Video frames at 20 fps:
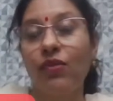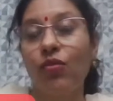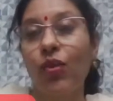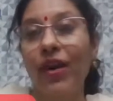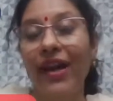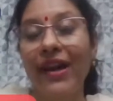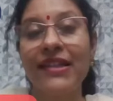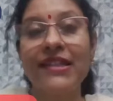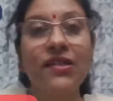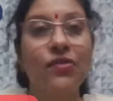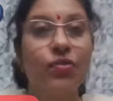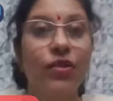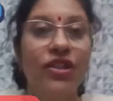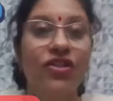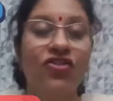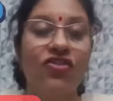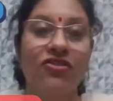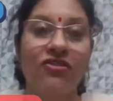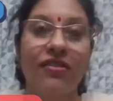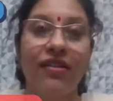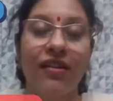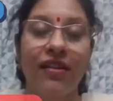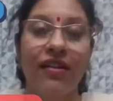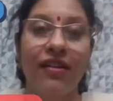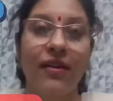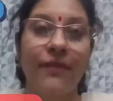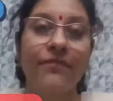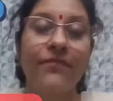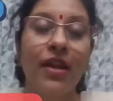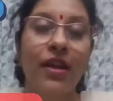ways which
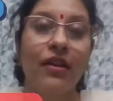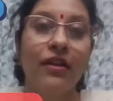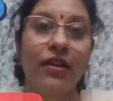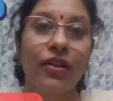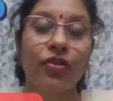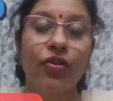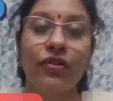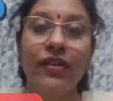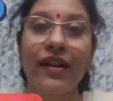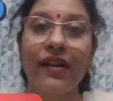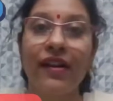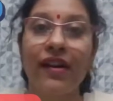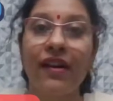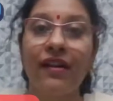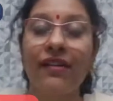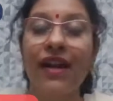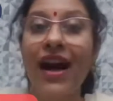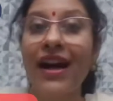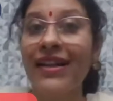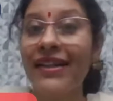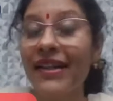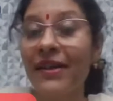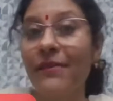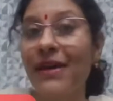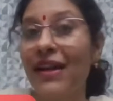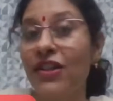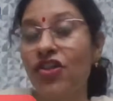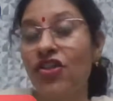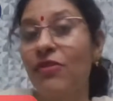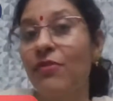there are
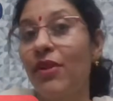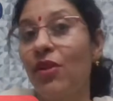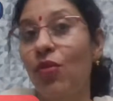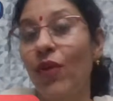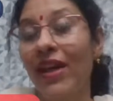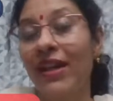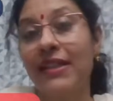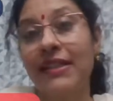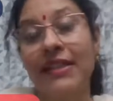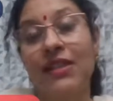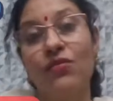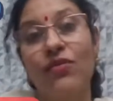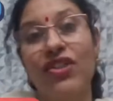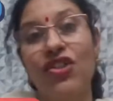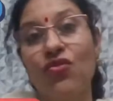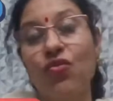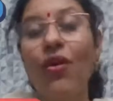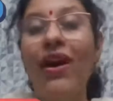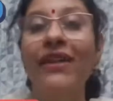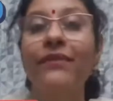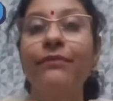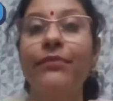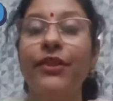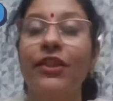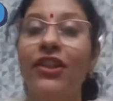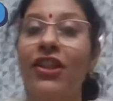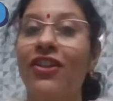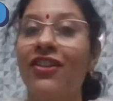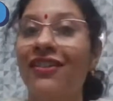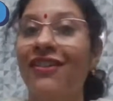unimaginable ways in which one
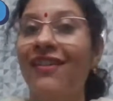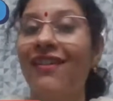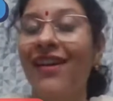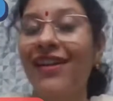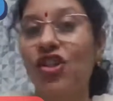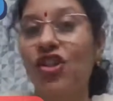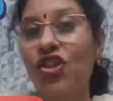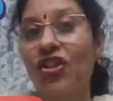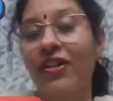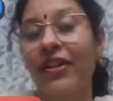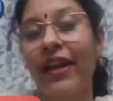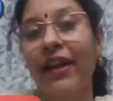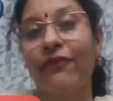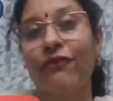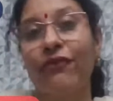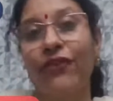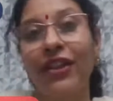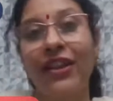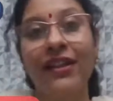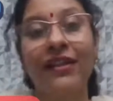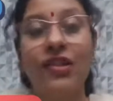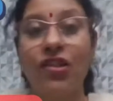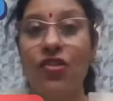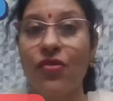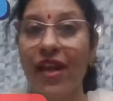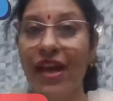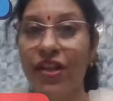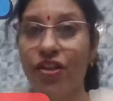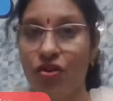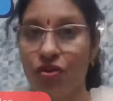particular culture can feel
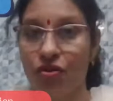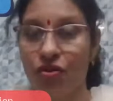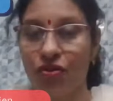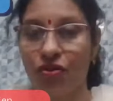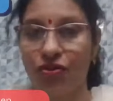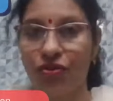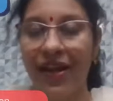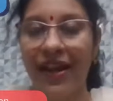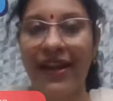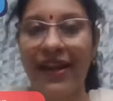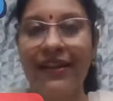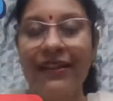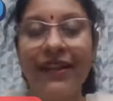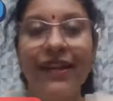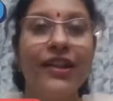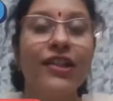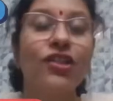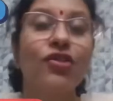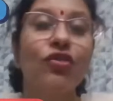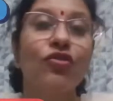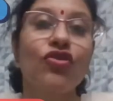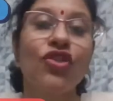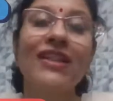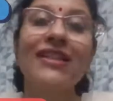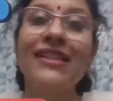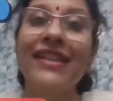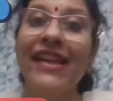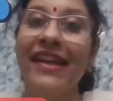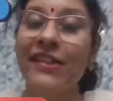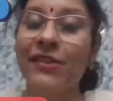strange to you, right? So
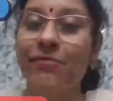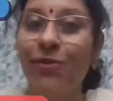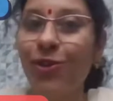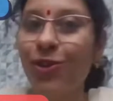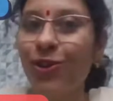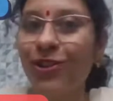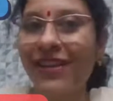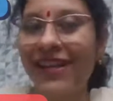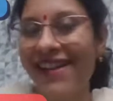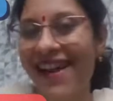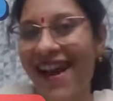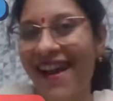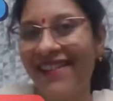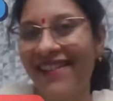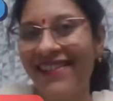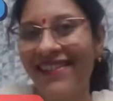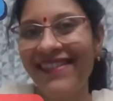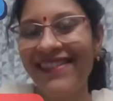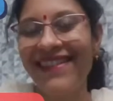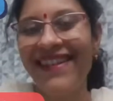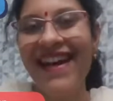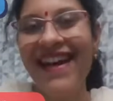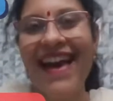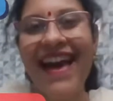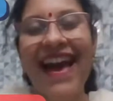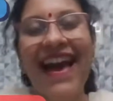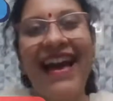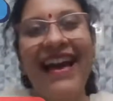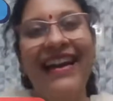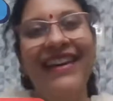just explore that angle
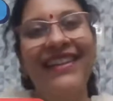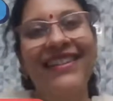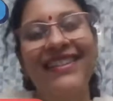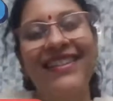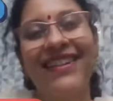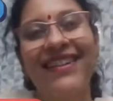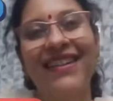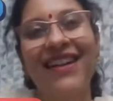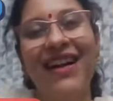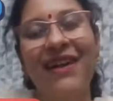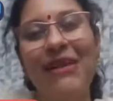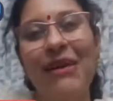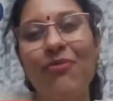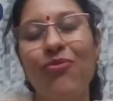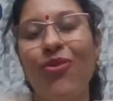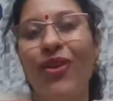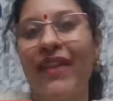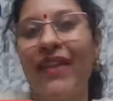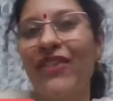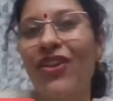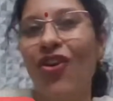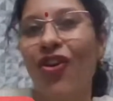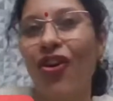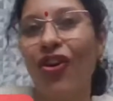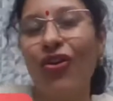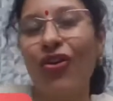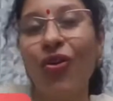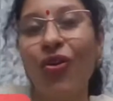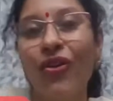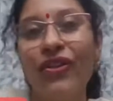and come up with
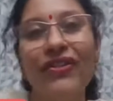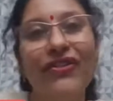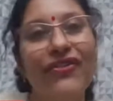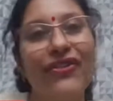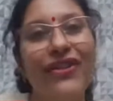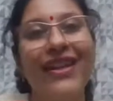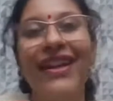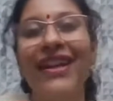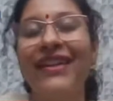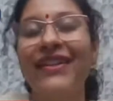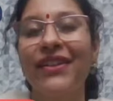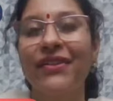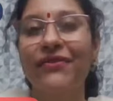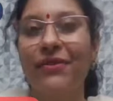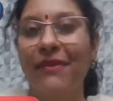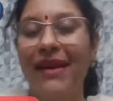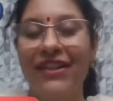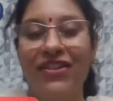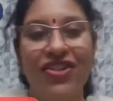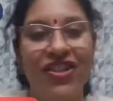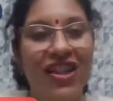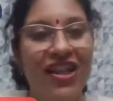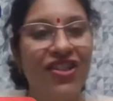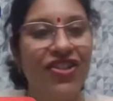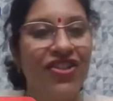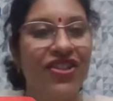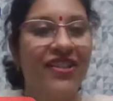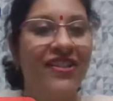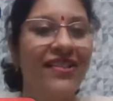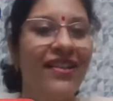your own creative
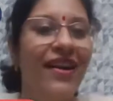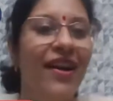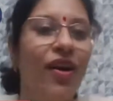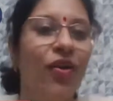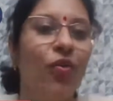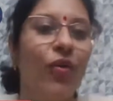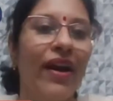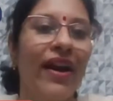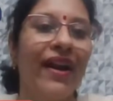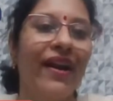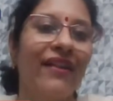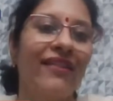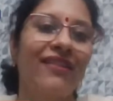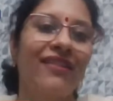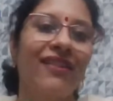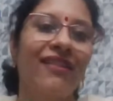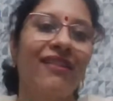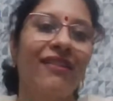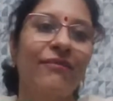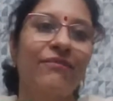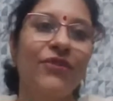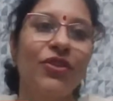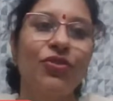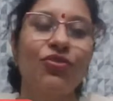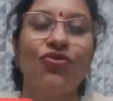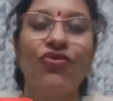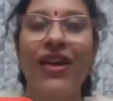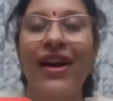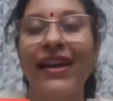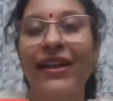imagination where
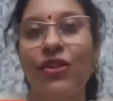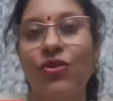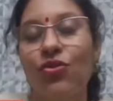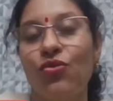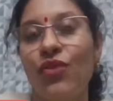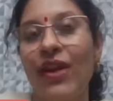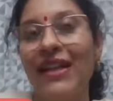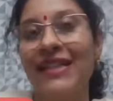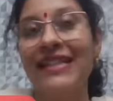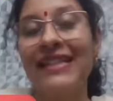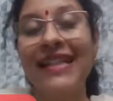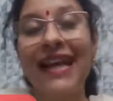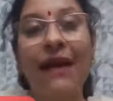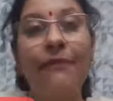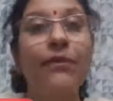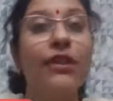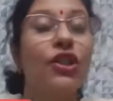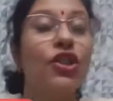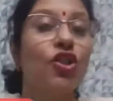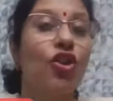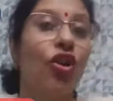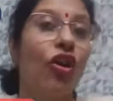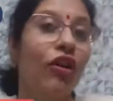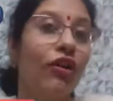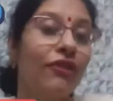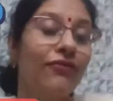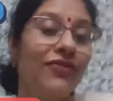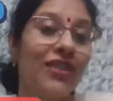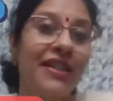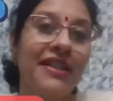you try to establish
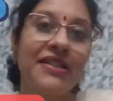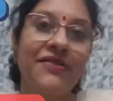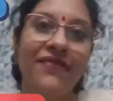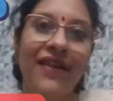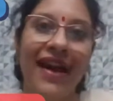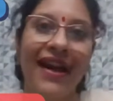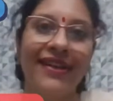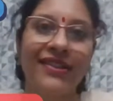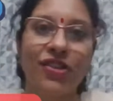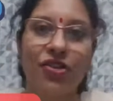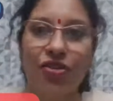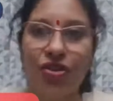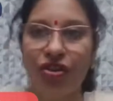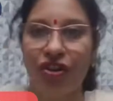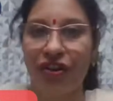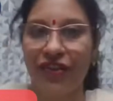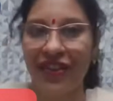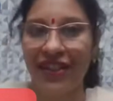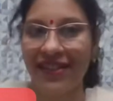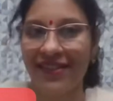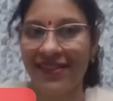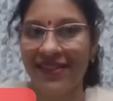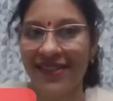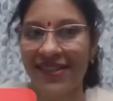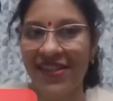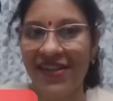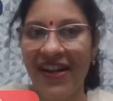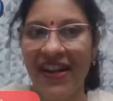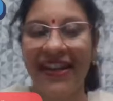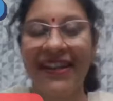all of these facts to your
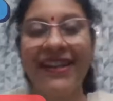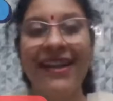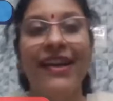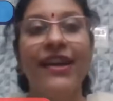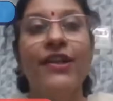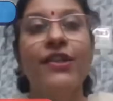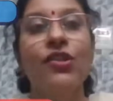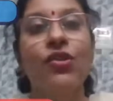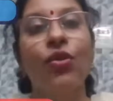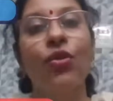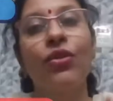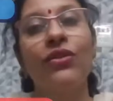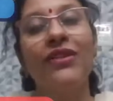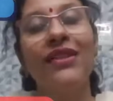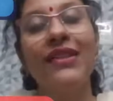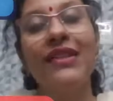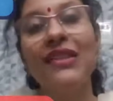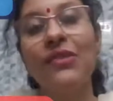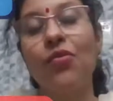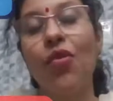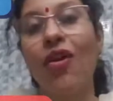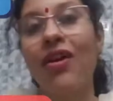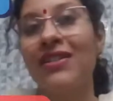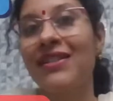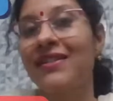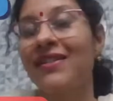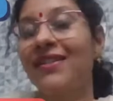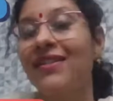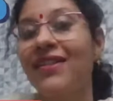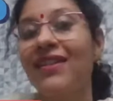readers, right? So this
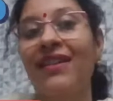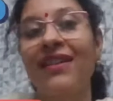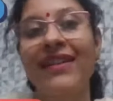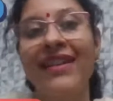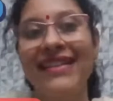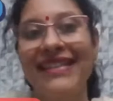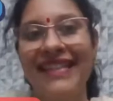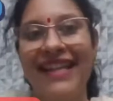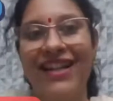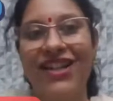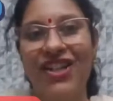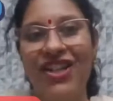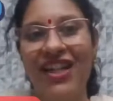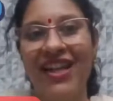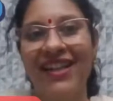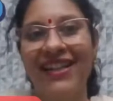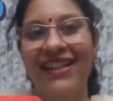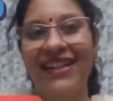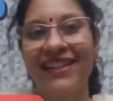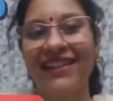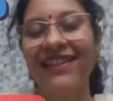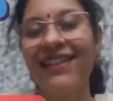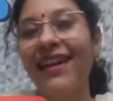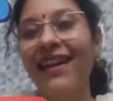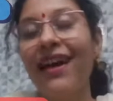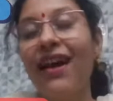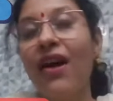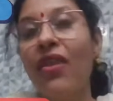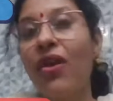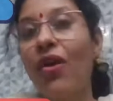was the third essential here,
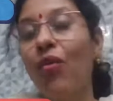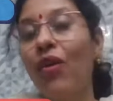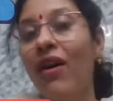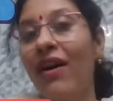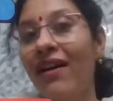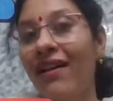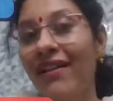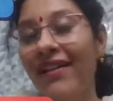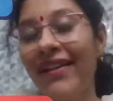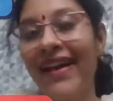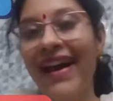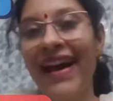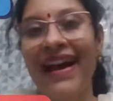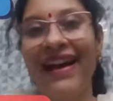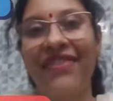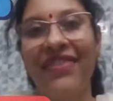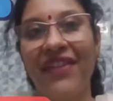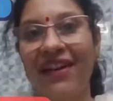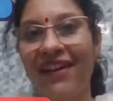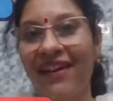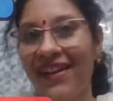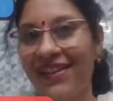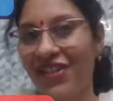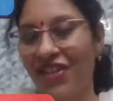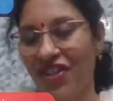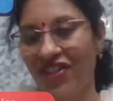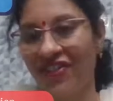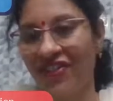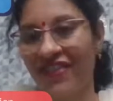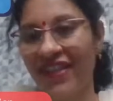the world and the
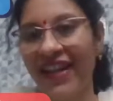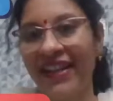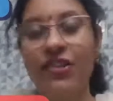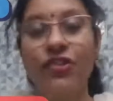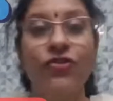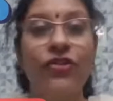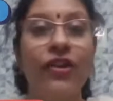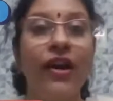culture, right? So